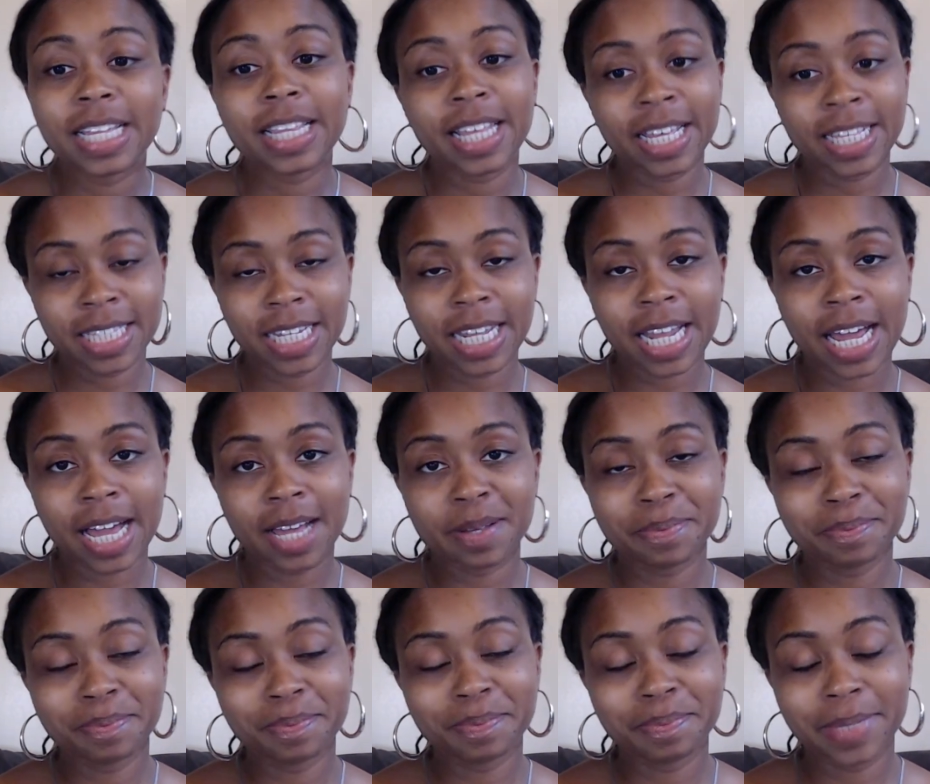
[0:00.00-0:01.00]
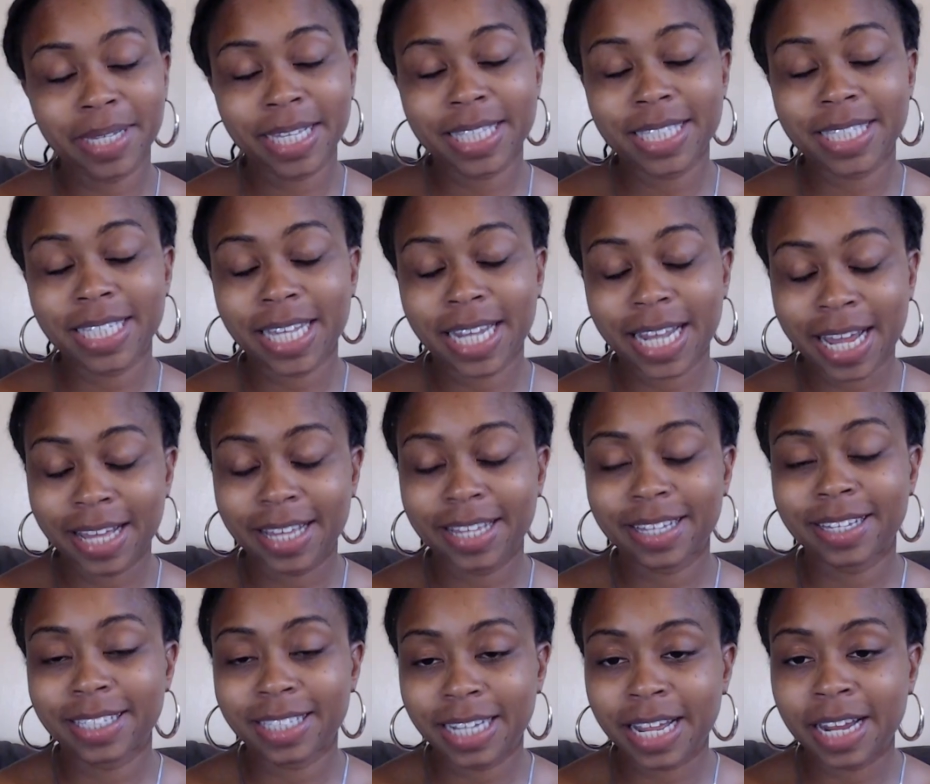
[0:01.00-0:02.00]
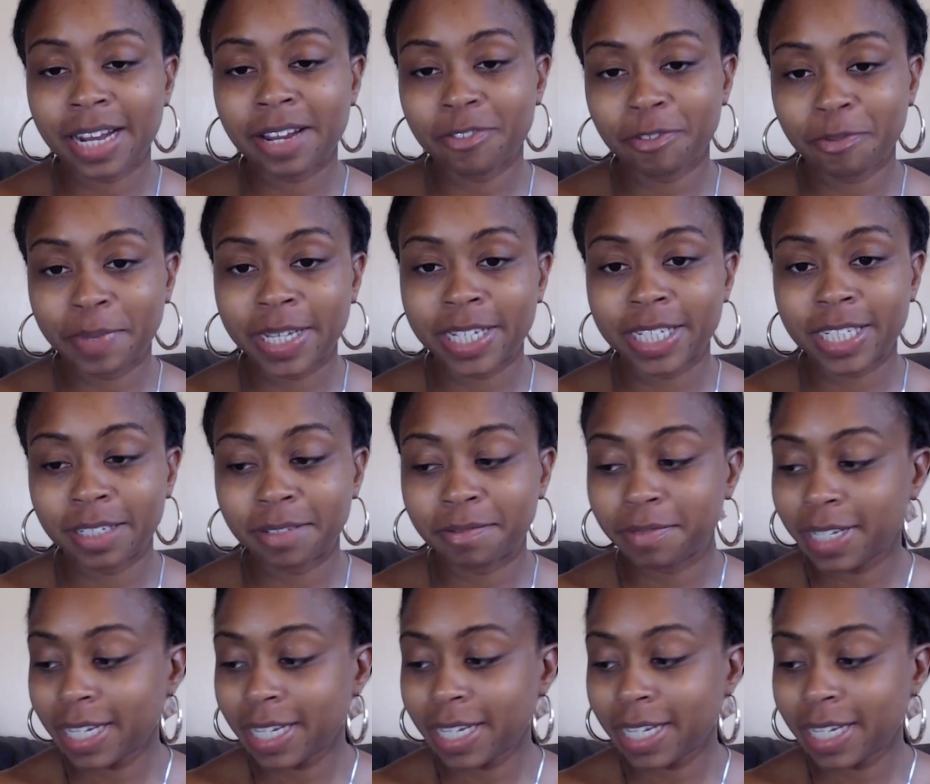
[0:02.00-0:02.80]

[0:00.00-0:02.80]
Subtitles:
It's a lot. It's a lot of information.